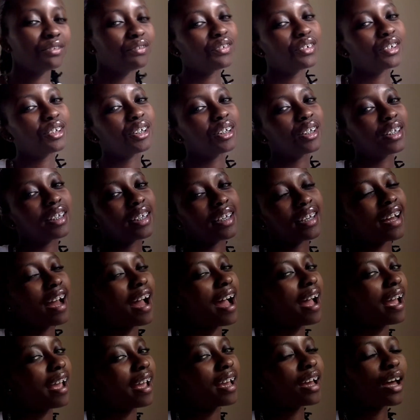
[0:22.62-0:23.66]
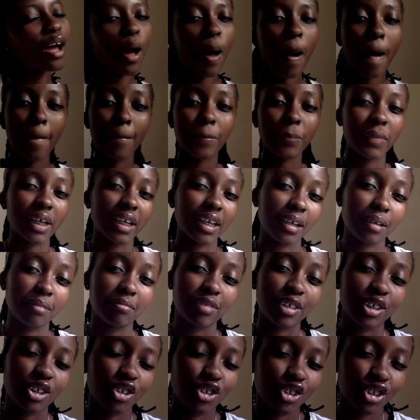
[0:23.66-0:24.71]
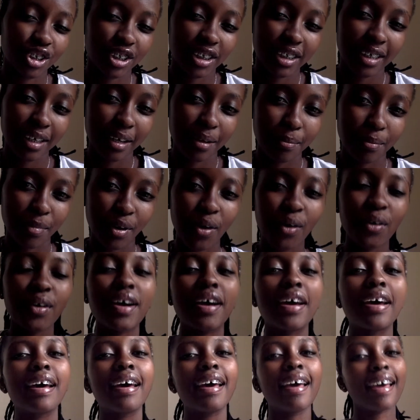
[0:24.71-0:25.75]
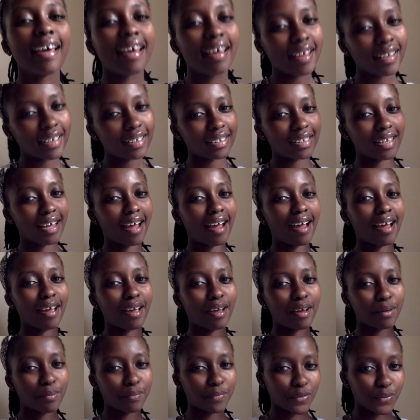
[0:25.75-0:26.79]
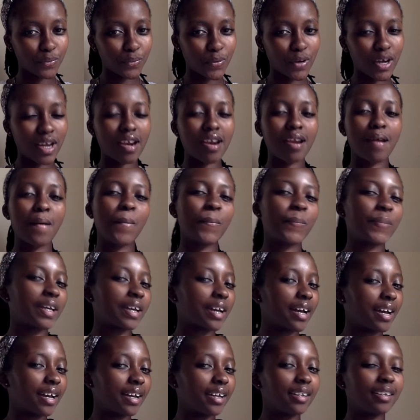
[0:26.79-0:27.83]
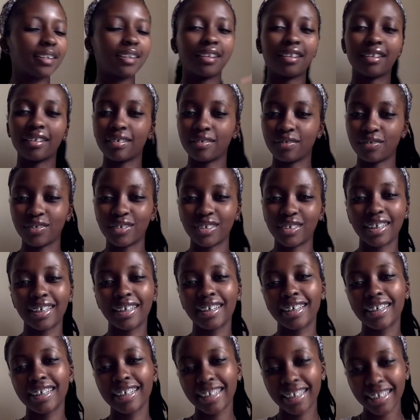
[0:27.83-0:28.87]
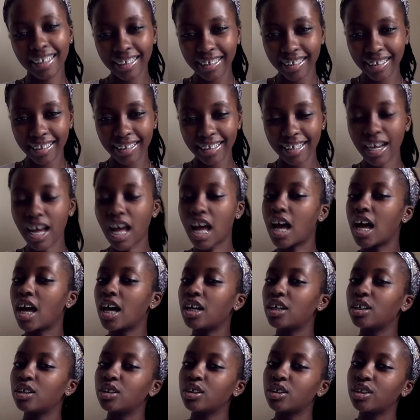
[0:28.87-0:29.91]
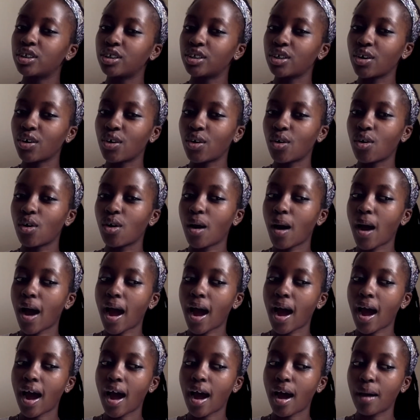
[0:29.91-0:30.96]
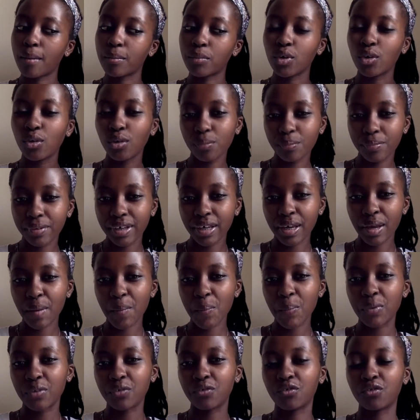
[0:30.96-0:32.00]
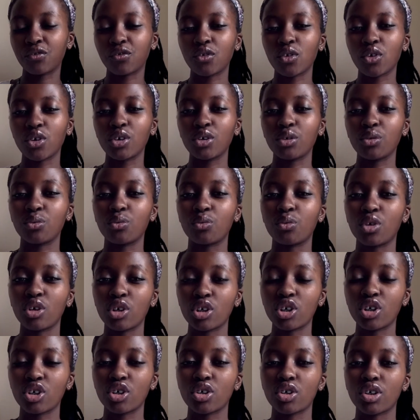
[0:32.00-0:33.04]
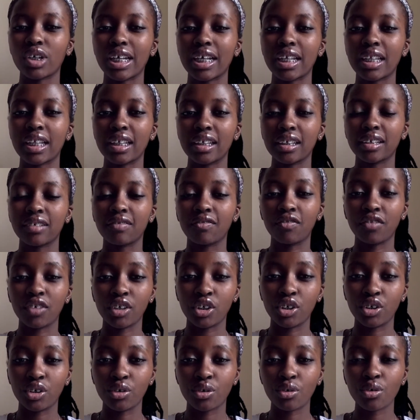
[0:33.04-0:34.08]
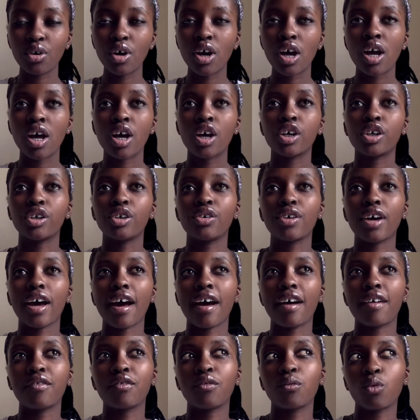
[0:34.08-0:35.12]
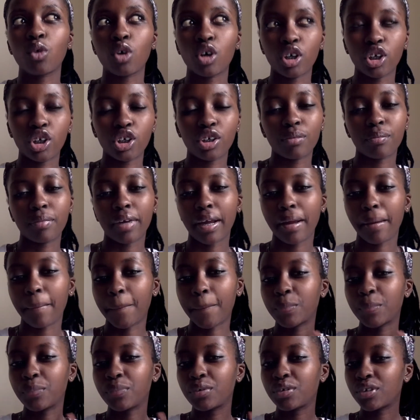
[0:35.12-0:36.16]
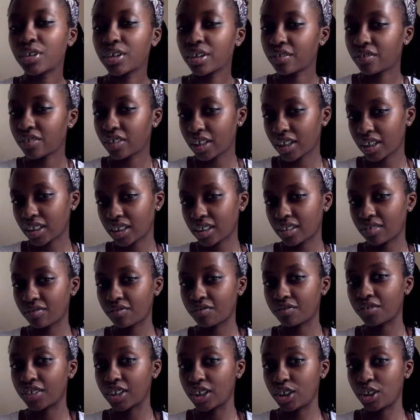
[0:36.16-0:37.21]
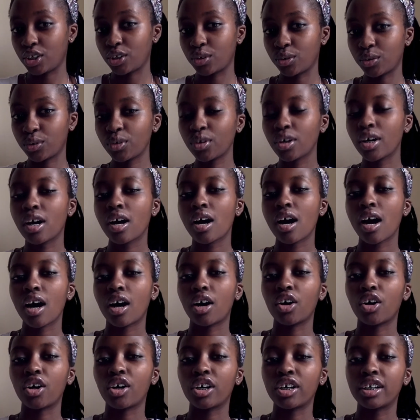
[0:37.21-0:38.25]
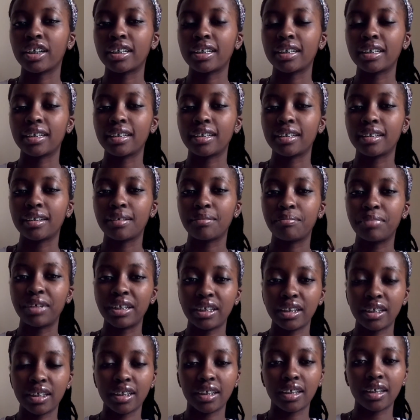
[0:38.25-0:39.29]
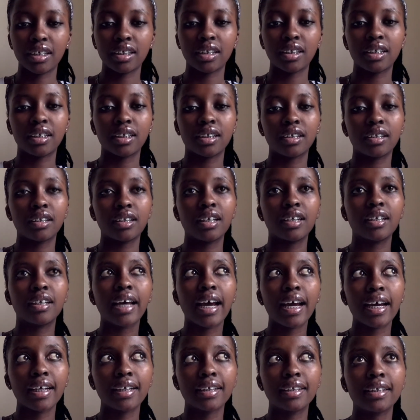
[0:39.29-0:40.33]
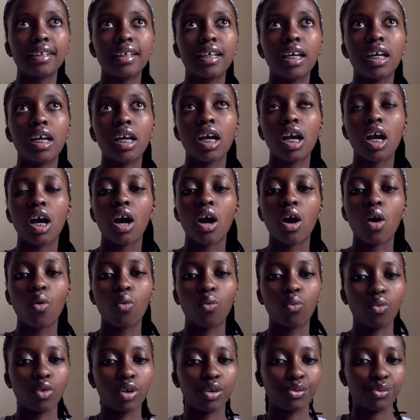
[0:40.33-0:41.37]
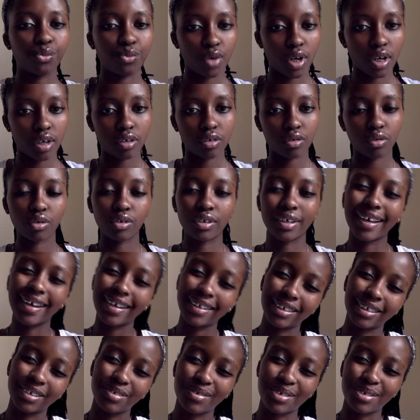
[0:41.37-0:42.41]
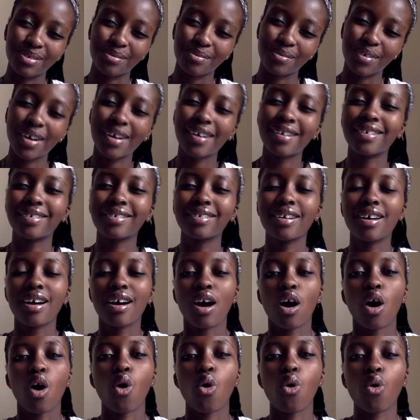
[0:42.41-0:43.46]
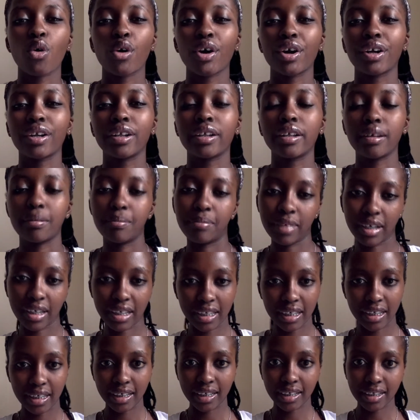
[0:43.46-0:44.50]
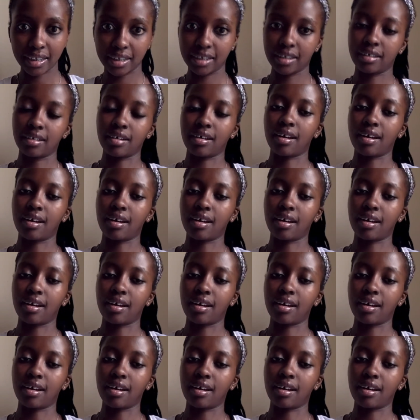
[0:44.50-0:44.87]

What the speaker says: you're new here, hi, my name is Njoki Kamau and I am the one behind the Food Clinic. So I'm hoping before you watch this video, you have watched my previous video on the basics, the dieting 101 or dieting 101 or the basics